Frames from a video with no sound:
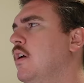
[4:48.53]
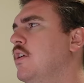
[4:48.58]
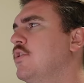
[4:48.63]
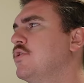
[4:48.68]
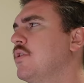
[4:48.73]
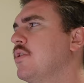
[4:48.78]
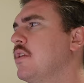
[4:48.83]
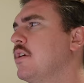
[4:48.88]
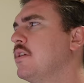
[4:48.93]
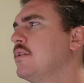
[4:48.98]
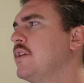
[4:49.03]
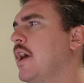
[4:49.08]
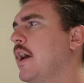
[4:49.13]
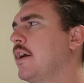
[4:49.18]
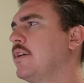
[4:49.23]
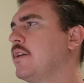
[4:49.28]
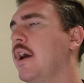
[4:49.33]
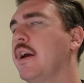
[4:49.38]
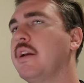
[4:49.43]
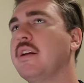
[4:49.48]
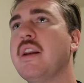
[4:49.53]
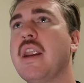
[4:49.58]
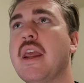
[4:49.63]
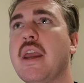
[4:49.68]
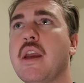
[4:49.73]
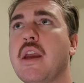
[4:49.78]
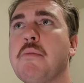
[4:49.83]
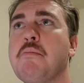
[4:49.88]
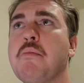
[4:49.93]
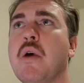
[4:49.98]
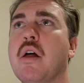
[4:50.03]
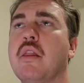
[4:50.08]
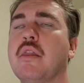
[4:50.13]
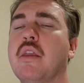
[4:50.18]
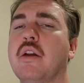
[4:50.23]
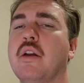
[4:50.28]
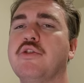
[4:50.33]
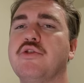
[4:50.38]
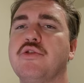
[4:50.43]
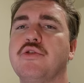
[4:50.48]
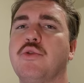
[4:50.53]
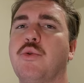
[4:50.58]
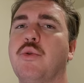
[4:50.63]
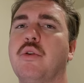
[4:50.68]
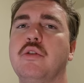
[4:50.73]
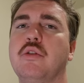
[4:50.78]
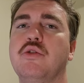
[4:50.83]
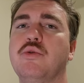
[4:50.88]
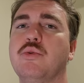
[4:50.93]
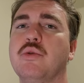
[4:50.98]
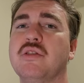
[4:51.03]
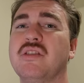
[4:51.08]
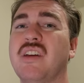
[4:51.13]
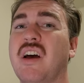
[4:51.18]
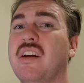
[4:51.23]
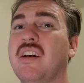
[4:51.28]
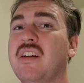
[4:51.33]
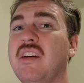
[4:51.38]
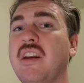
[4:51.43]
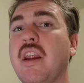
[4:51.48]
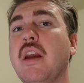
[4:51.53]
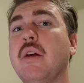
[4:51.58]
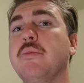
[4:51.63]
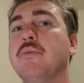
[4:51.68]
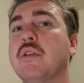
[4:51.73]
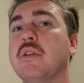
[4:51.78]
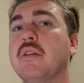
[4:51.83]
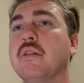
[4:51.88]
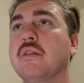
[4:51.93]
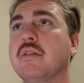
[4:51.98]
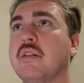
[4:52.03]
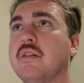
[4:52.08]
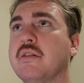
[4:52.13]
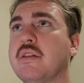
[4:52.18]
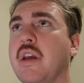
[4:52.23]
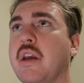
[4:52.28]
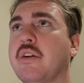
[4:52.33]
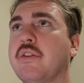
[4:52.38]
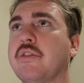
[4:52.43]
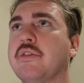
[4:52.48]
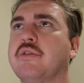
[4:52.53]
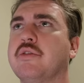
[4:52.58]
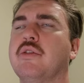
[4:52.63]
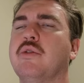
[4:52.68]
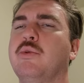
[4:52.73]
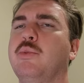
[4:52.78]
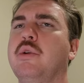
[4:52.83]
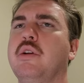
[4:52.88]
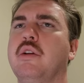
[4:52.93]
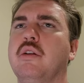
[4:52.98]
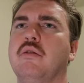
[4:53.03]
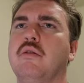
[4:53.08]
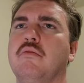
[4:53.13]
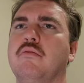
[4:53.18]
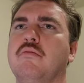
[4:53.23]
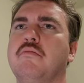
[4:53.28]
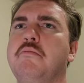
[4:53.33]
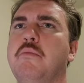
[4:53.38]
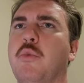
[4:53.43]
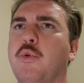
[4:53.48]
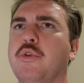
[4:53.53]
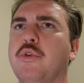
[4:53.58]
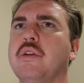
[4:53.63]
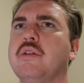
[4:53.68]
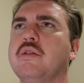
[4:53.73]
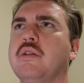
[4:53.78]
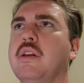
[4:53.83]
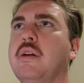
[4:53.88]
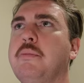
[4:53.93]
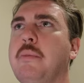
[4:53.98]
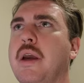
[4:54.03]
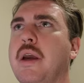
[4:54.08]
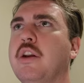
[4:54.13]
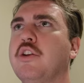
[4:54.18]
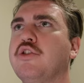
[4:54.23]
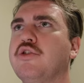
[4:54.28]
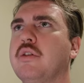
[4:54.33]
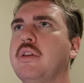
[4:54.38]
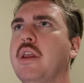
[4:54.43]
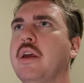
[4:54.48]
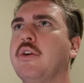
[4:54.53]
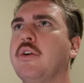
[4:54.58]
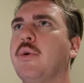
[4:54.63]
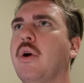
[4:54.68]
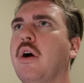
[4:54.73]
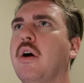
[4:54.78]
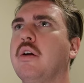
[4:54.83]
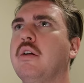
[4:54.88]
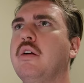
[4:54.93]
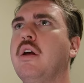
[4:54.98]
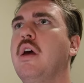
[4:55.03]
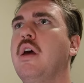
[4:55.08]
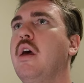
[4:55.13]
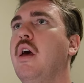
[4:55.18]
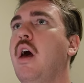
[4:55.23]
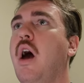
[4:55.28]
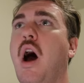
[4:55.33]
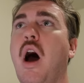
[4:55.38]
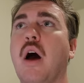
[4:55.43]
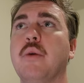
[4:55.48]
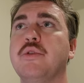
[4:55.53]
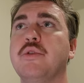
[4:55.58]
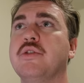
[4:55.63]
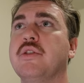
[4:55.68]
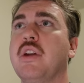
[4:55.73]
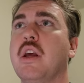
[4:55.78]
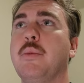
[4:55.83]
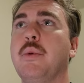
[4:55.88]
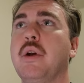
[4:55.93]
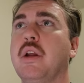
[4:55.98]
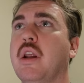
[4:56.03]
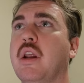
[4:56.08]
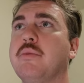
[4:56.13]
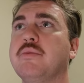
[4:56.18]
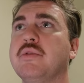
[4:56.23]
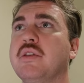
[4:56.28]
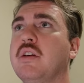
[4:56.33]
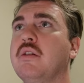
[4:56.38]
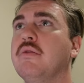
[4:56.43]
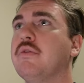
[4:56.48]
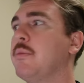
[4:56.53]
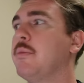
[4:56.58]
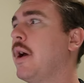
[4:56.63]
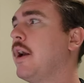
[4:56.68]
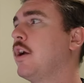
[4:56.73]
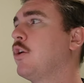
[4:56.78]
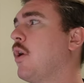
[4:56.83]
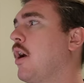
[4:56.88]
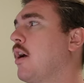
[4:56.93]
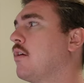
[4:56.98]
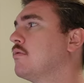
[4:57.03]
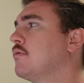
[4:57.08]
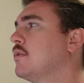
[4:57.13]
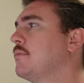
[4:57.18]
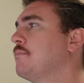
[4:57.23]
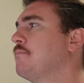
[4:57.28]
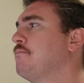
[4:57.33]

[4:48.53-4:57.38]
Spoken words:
So then tac name, that is just going to assign a name to this container so that we can more easily manage it later on. I'm just naming it MC for Minecraft.